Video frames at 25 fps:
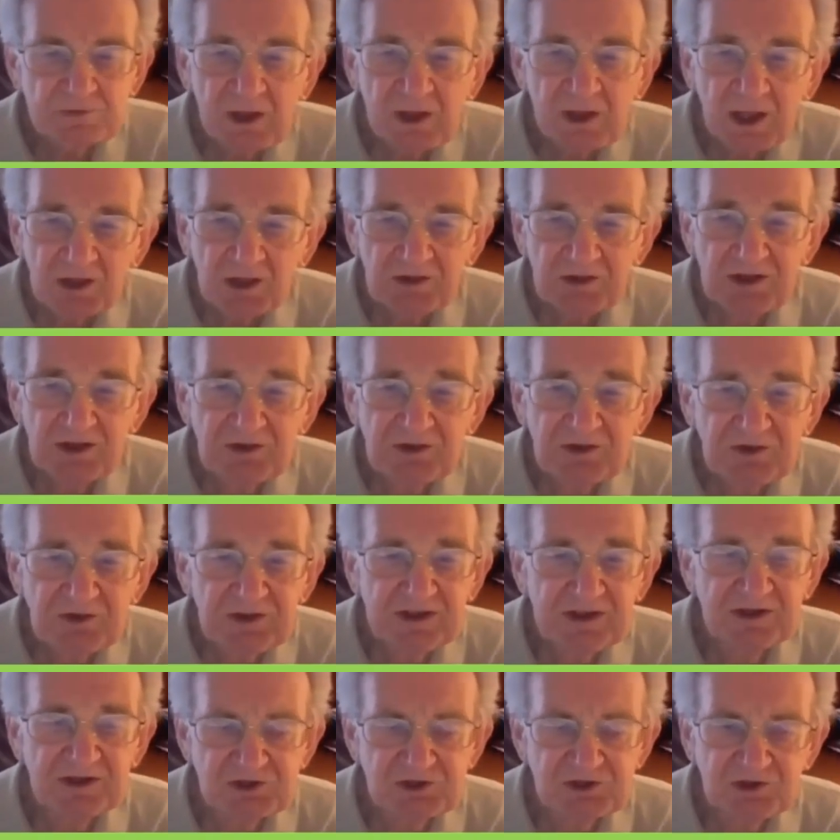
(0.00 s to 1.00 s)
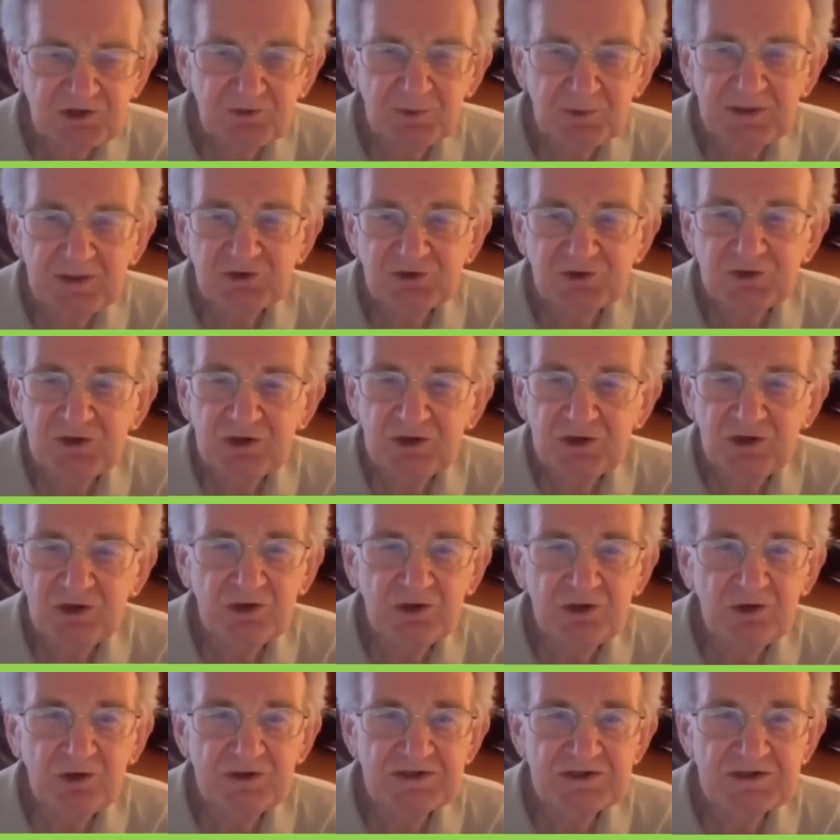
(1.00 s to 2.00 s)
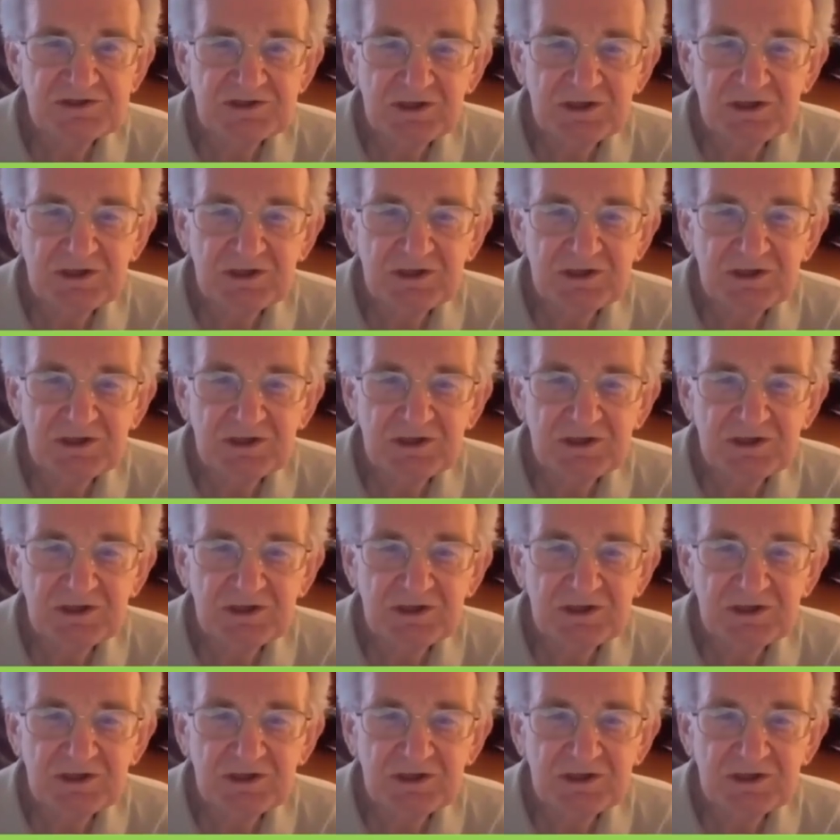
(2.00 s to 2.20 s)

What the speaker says: The other thing I should have mentioned earlier is that